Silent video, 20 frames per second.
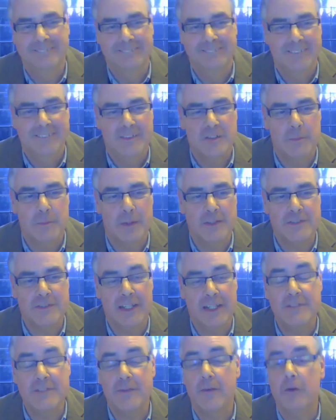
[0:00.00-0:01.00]
So
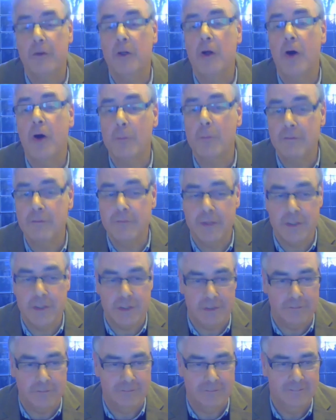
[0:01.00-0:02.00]
basically, is there a common
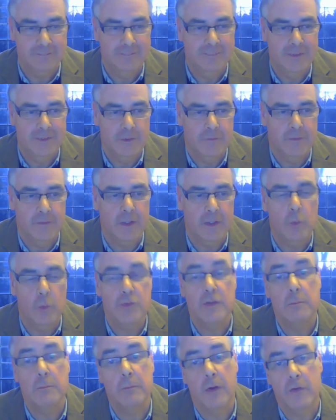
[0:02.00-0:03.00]
vision, do you think, or is
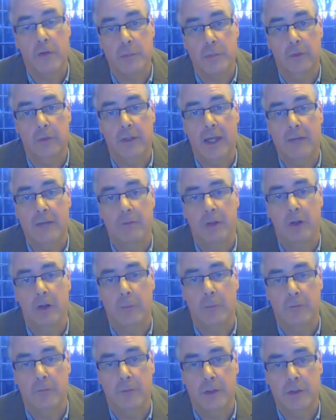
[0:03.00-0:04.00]
it possible to have a
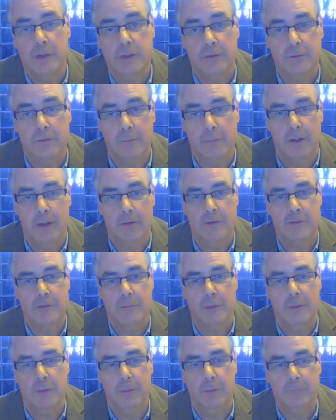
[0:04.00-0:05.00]
common vision amongst
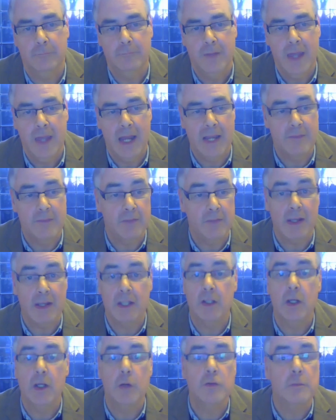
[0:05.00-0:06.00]
people? And I think that
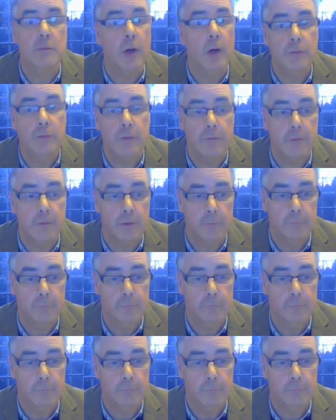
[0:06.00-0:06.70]
could go to both of you.